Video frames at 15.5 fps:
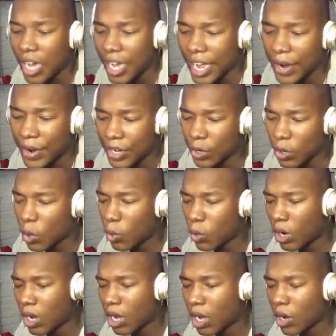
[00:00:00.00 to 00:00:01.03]
out to uh, Eric
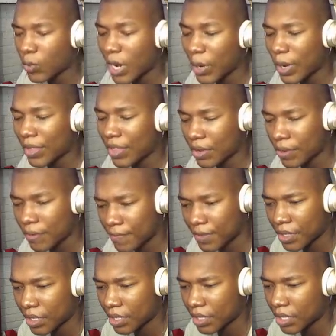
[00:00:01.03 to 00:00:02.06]
uh, Rayweather. Part
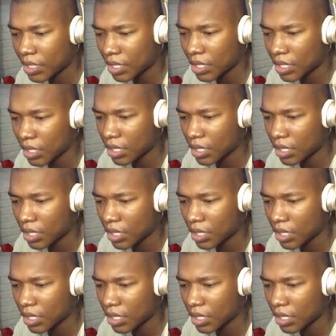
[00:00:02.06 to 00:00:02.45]
of the family